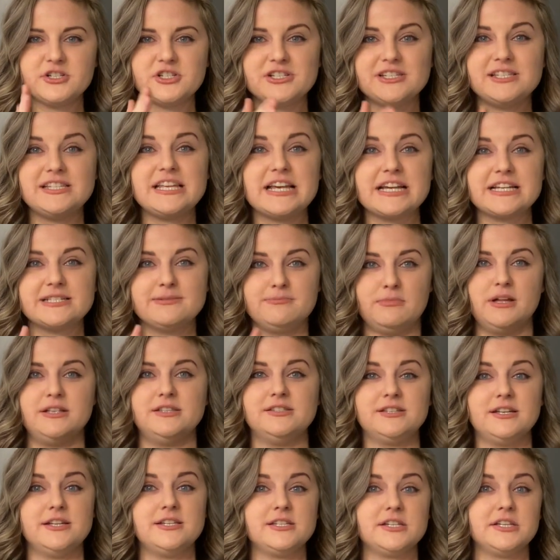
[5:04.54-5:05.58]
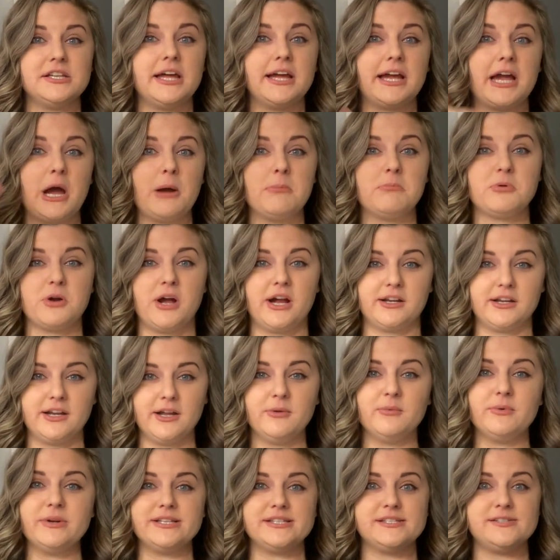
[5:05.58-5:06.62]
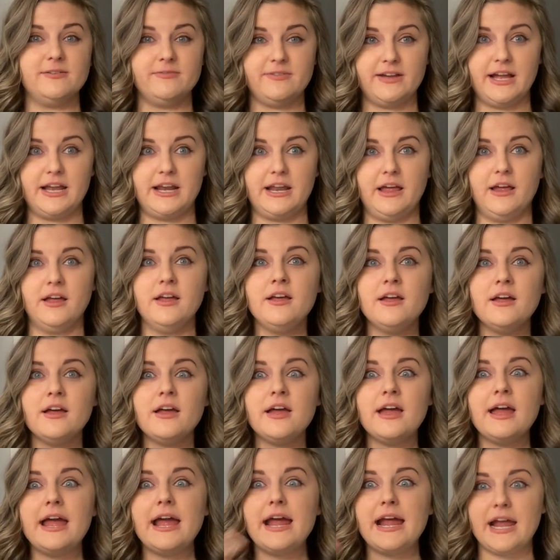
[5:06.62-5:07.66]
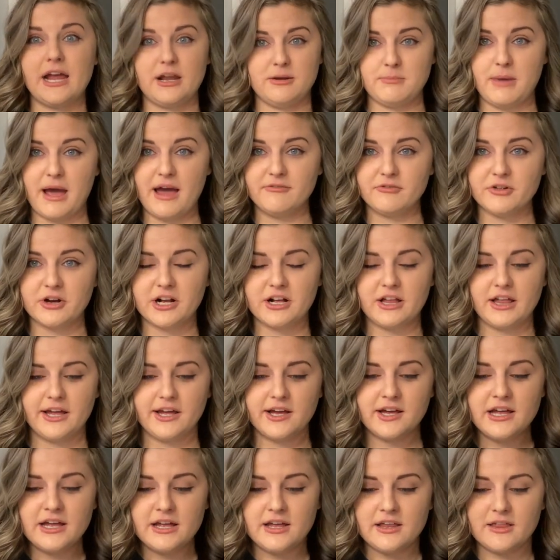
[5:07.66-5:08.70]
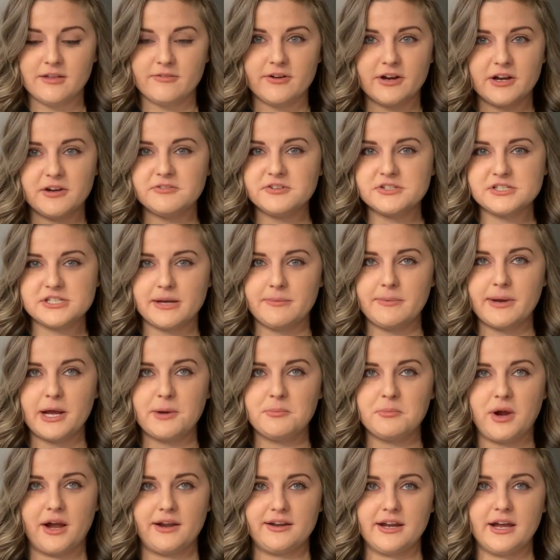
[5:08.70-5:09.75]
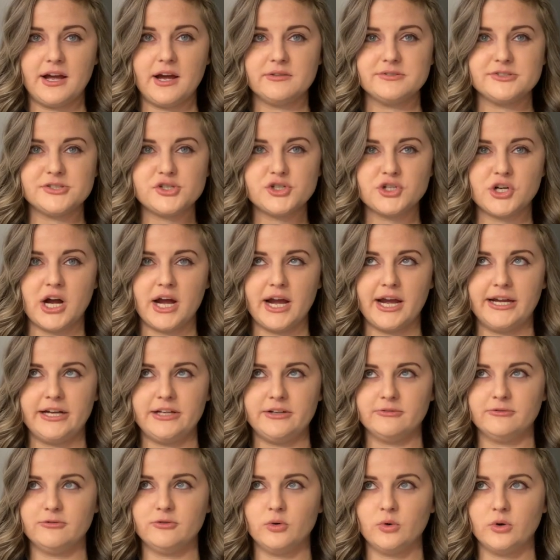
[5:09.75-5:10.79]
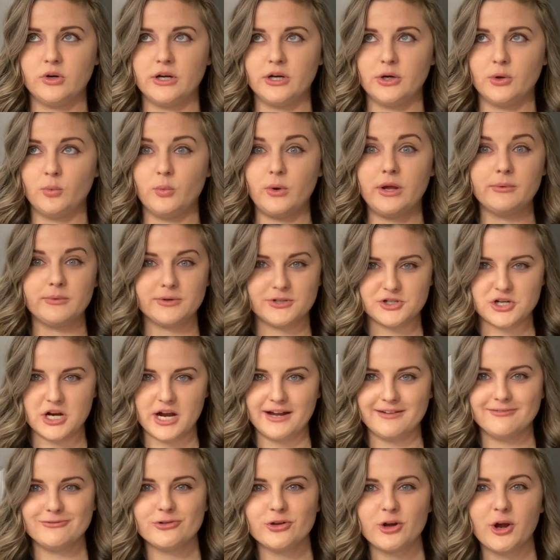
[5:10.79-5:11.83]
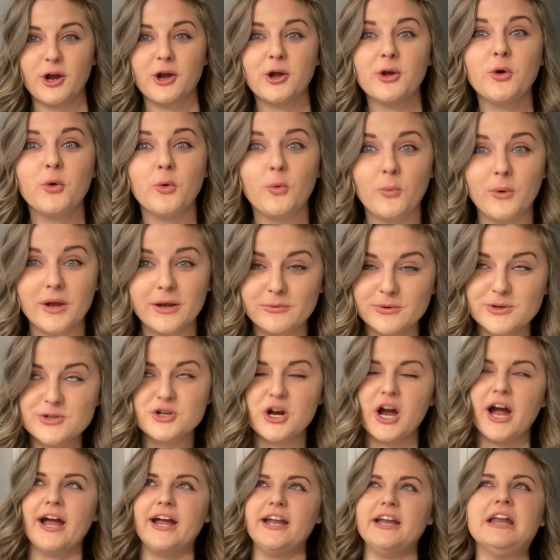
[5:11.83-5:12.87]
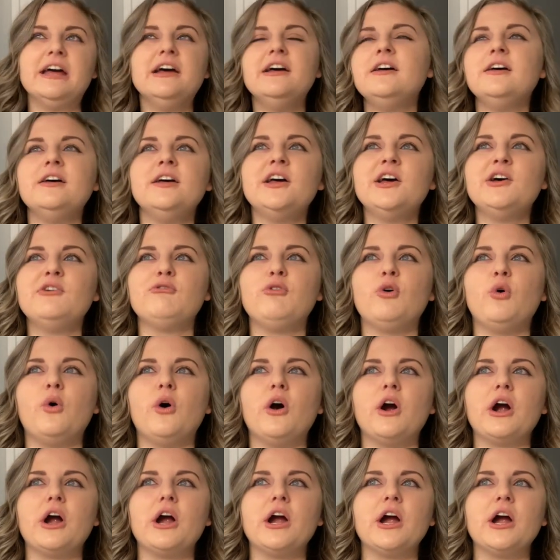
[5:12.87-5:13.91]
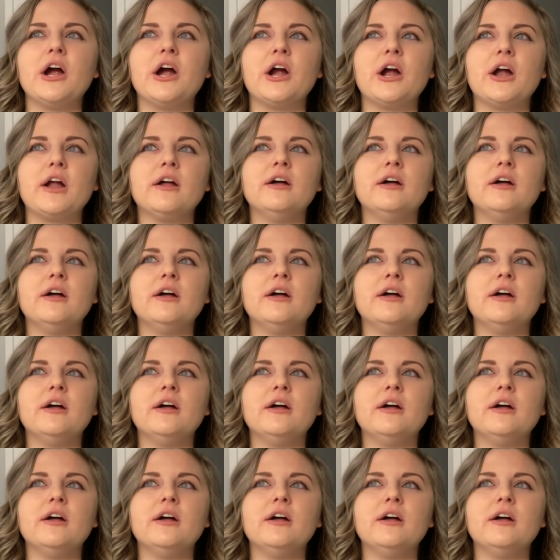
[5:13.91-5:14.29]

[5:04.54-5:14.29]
six months until I got pregnant with Savannah and Maverick. Like the very first time I got pregnant, I was trying for, we were trying, sorry, we were trying for